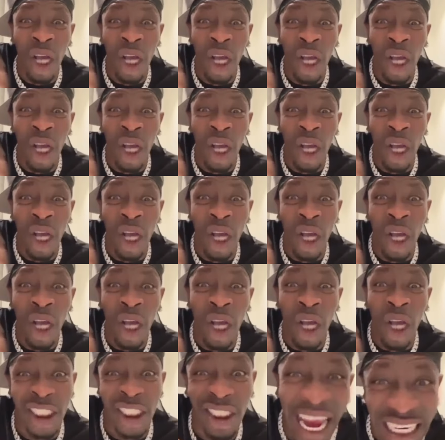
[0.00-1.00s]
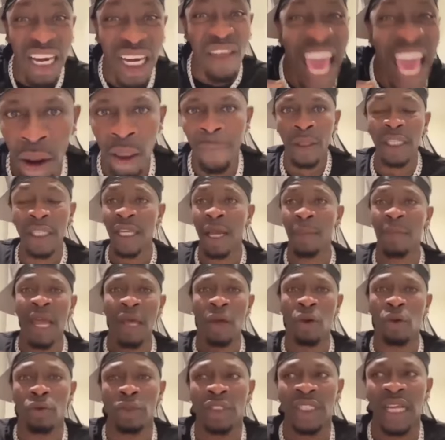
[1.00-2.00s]
Yes.
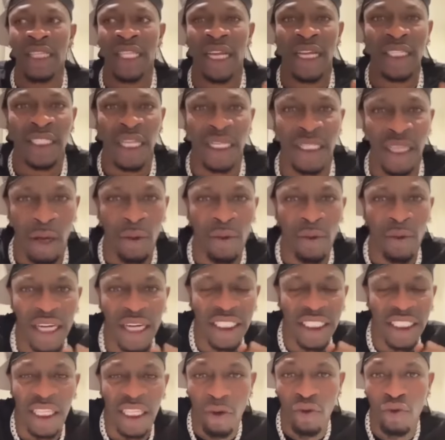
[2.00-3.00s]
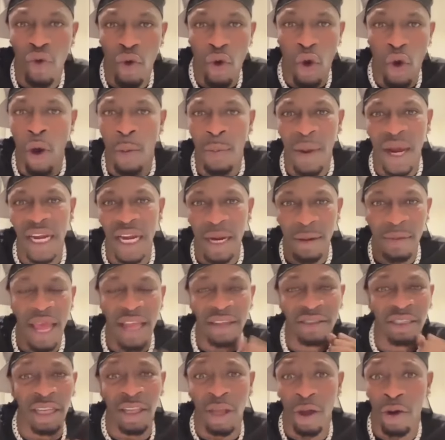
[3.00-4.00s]
You sound like, oh, Shatta, why Shatta no go
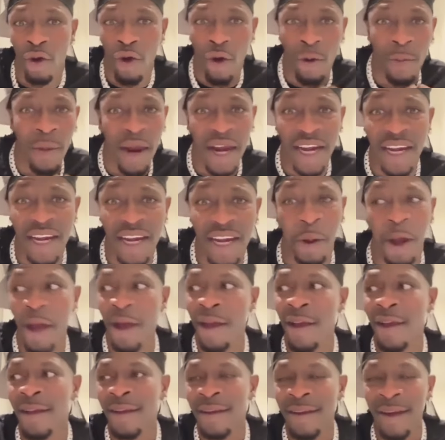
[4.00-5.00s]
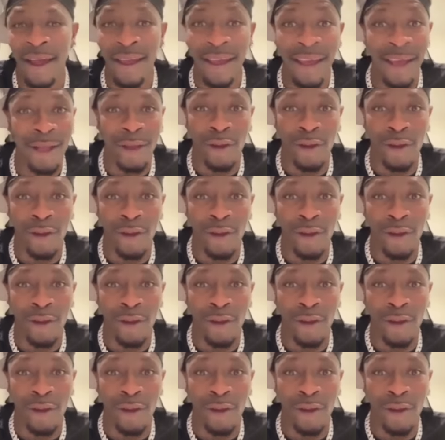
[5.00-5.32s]
call my name? Like, Shatta call my name.